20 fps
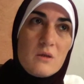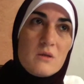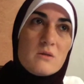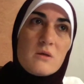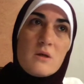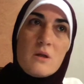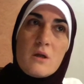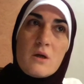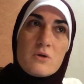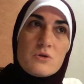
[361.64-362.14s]

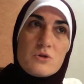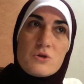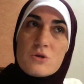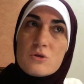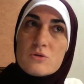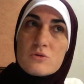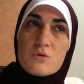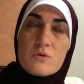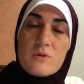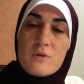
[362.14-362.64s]
tell our
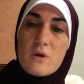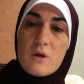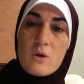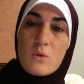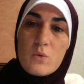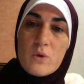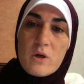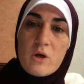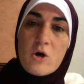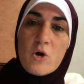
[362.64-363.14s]
children that
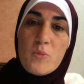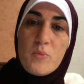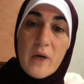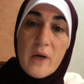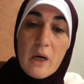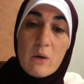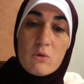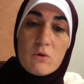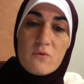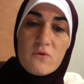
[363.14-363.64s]
we are
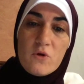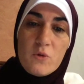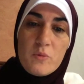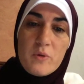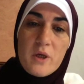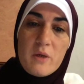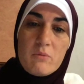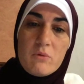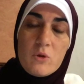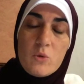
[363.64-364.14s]
powerful
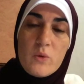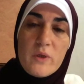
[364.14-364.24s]
people.